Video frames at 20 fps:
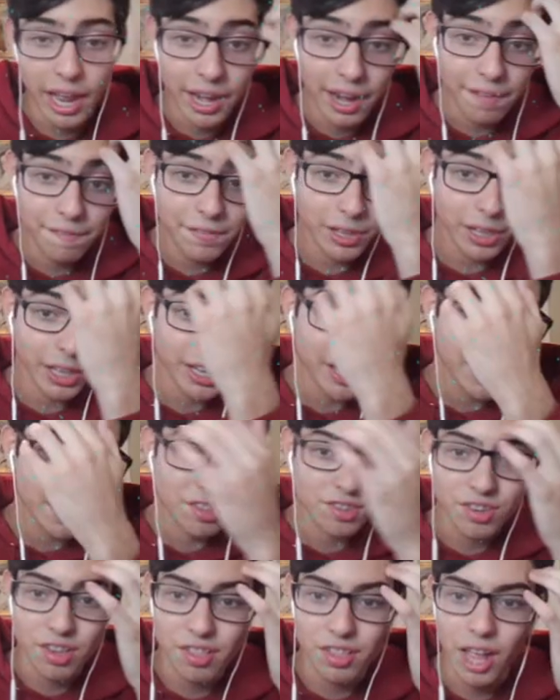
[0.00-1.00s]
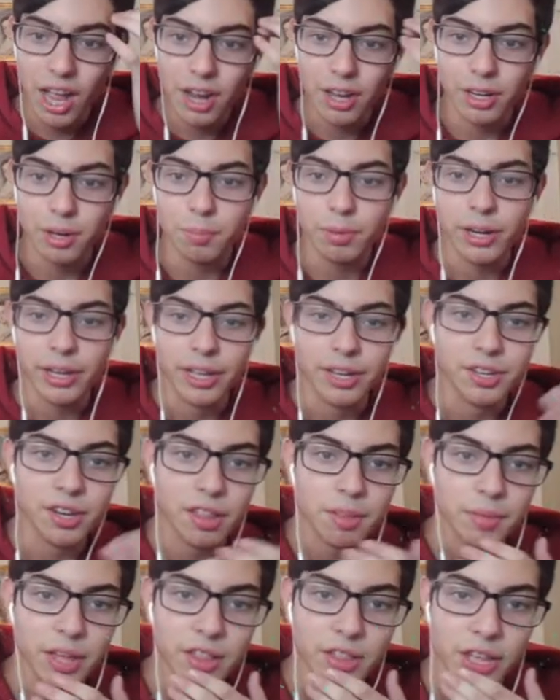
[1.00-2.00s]
and I feel like he's just not going to bring it.
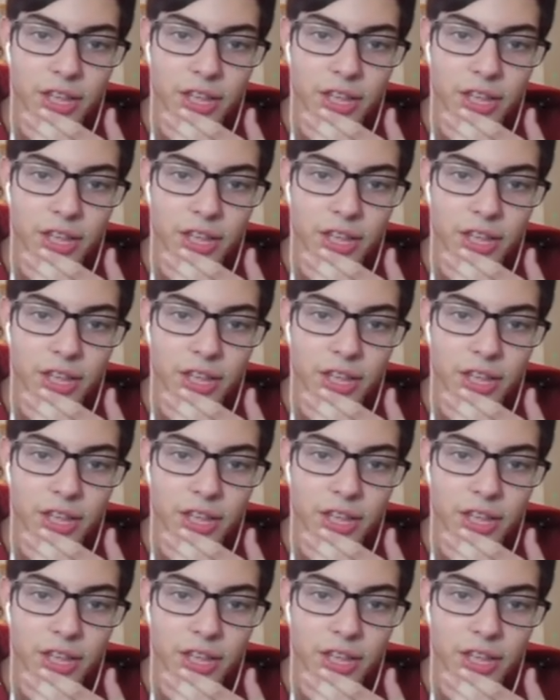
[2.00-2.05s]
Doesn't make